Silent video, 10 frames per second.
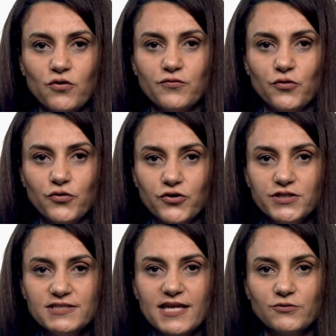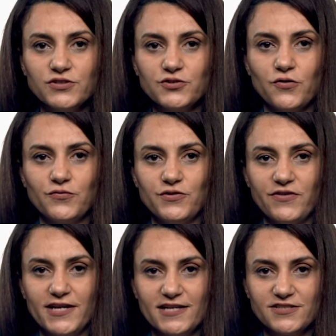of the current soundness of the
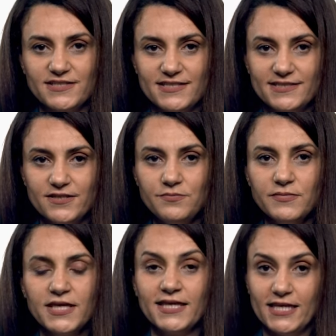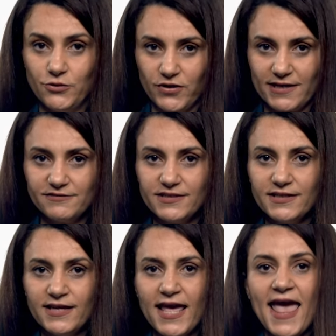financial system in a country
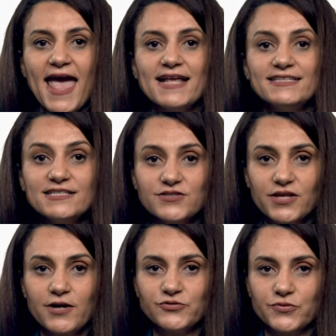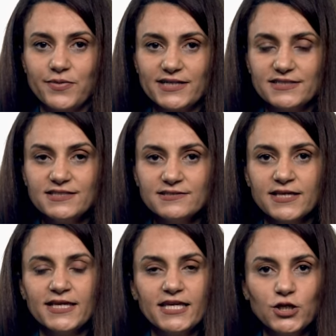and its counterparties,
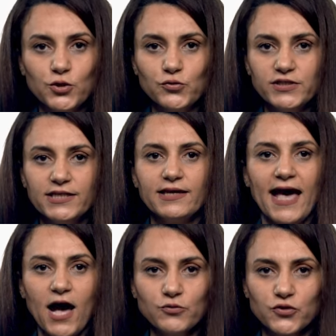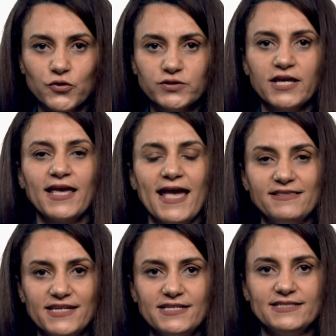including household and
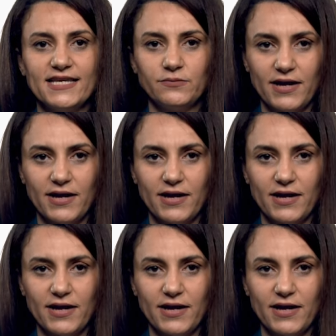real estate